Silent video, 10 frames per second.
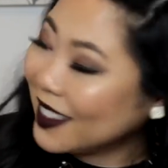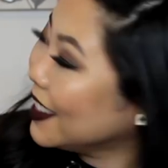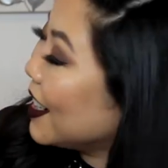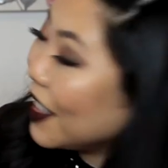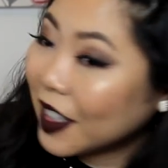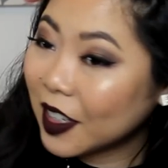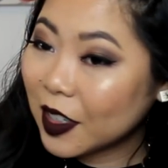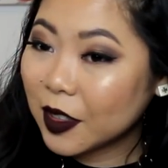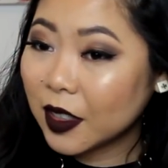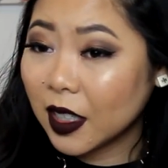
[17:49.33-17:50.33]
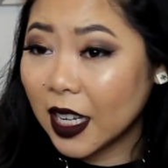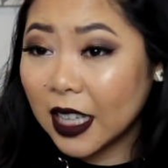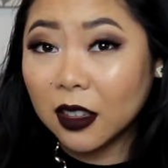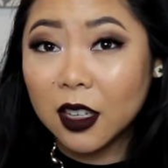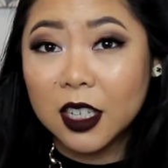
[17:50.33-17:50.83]
There you go.
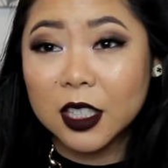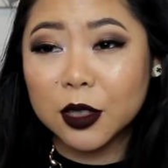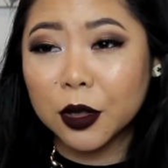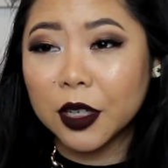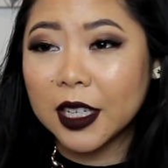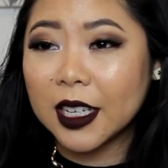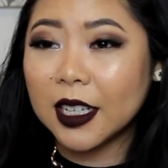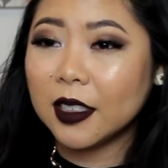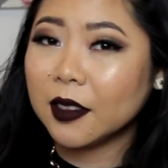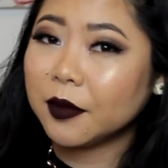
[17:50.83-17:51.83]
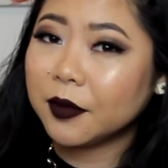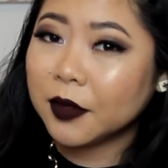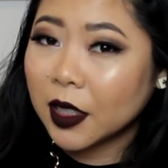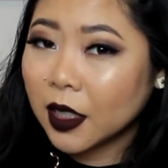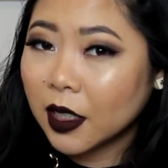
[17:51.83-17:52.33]
It looks crooked
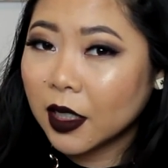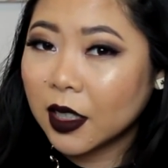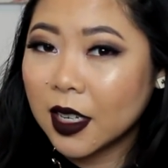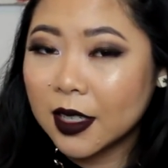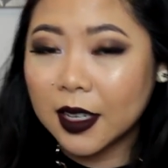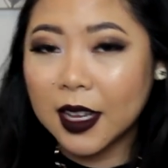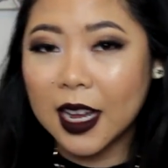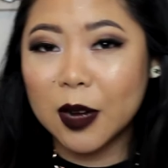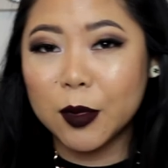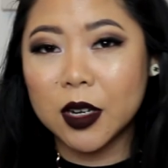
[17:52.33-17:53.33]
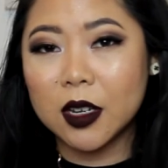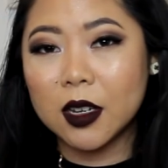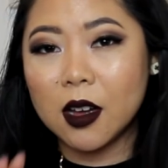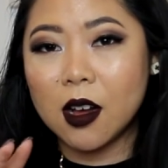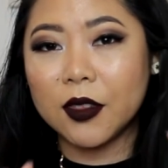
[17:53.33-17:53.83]
because the
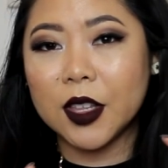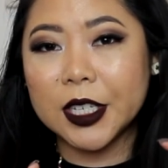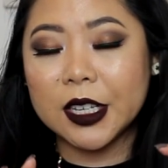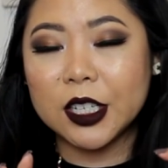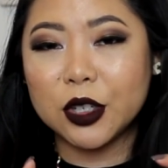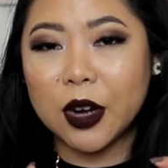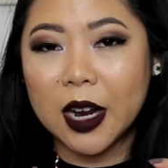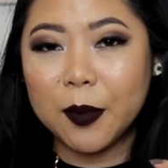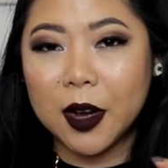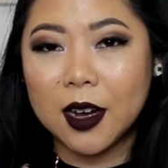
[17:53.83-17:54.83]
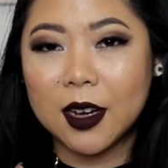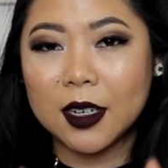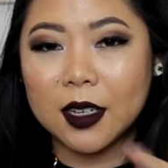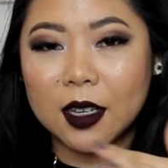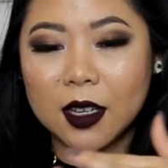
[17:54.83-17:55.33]
camera on the is
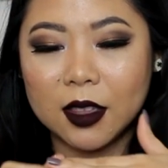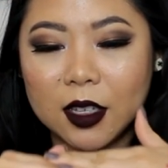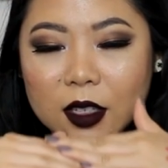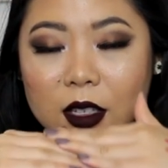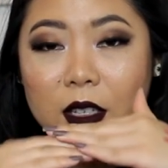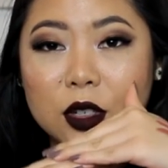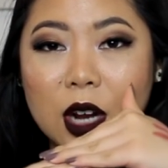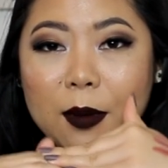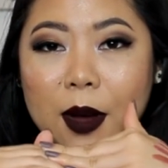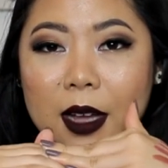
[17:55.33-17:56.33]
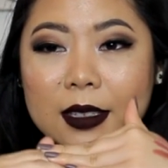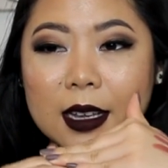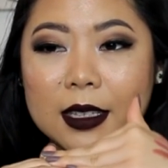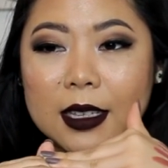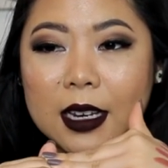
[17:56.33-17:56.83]
tripod. The, the tripod's
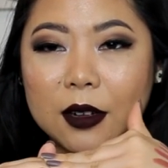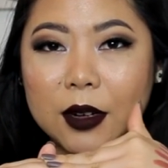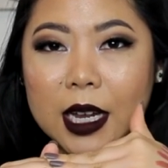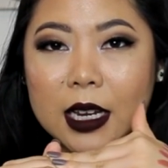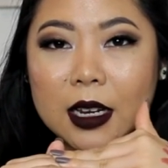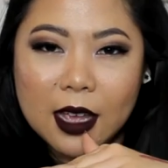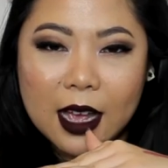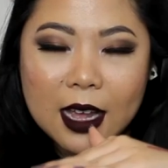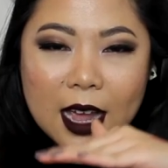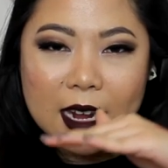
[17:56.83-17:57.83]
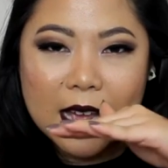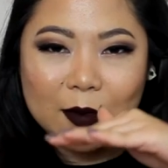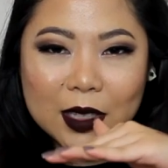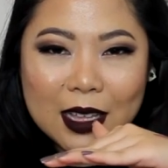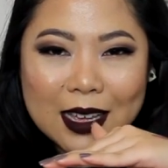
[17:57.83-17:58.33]
not sitting right. I kind of
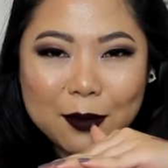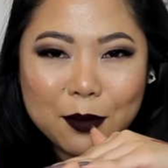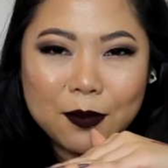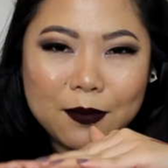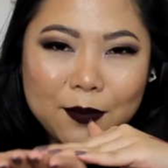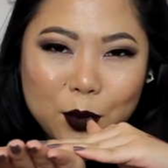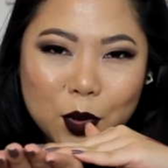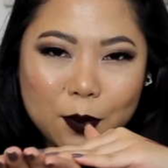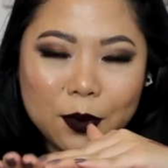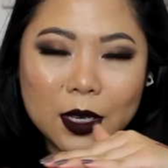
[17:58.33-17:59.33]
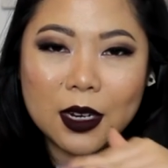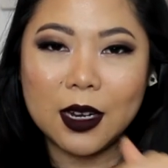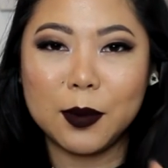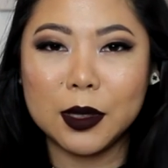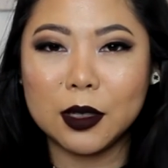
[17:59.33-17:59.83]
have to like boop it
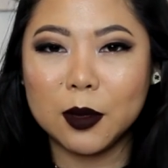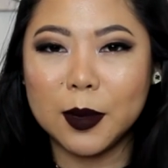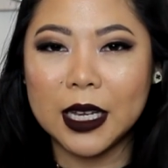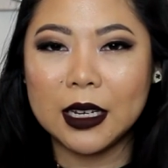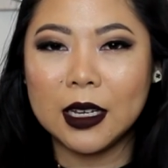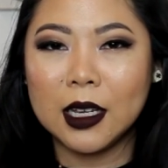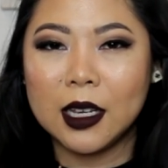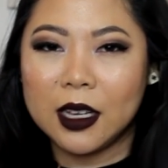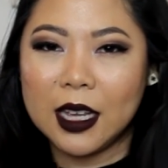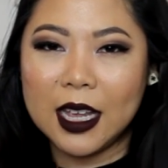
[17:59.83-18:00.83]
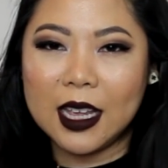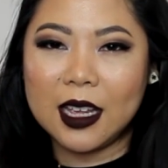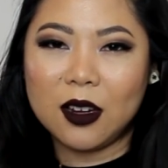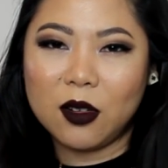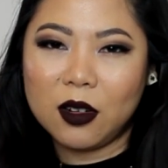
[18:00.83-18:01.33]
up a little bit.
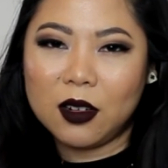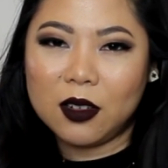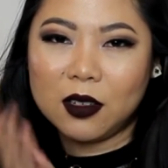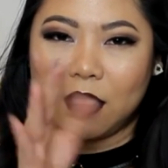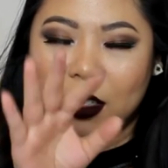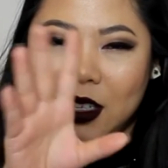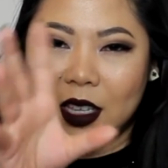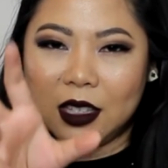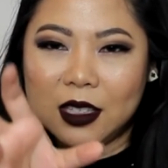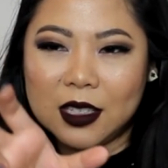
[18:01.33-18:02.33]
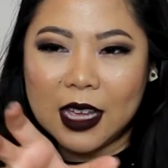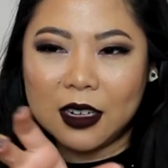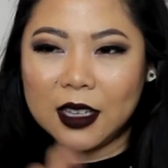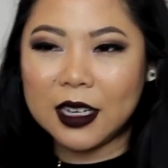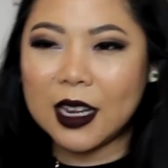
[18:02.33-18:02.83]
And it's
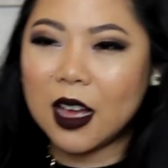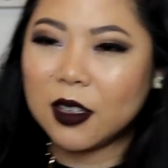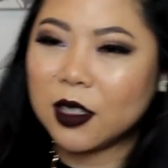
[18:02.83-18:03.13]
settling now.